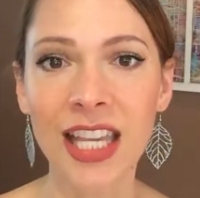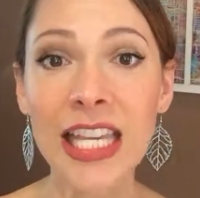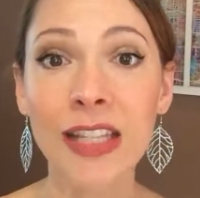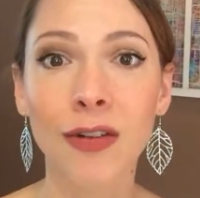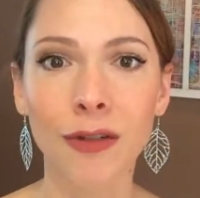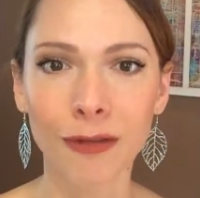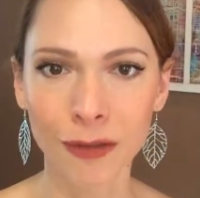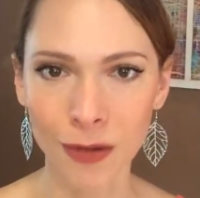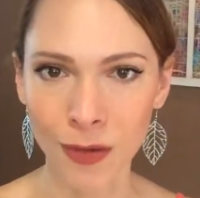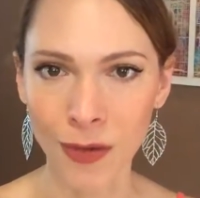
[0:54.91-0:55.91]
eat good
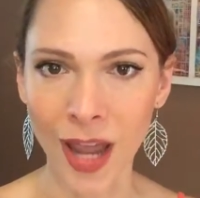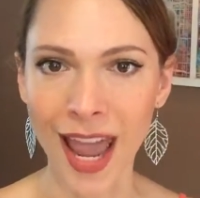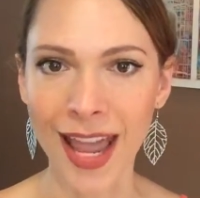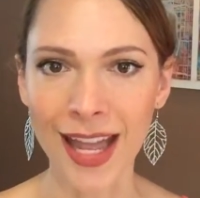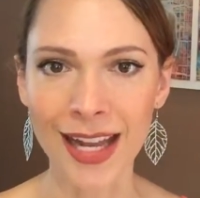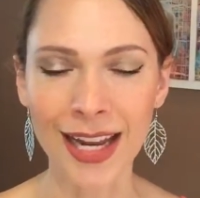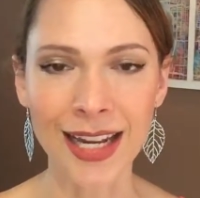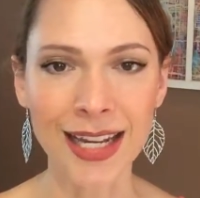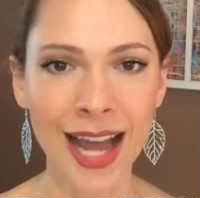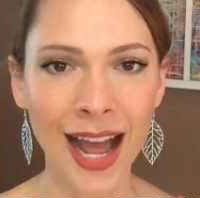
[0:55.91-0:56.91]
food and
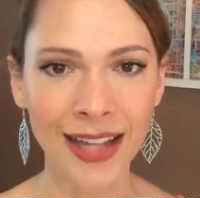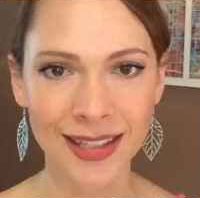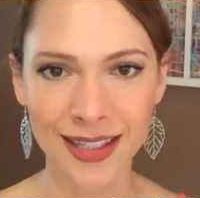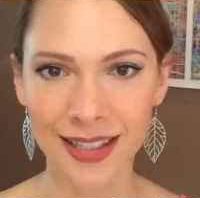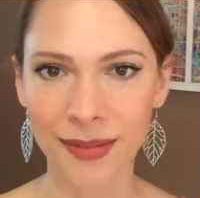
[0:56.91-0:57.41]
not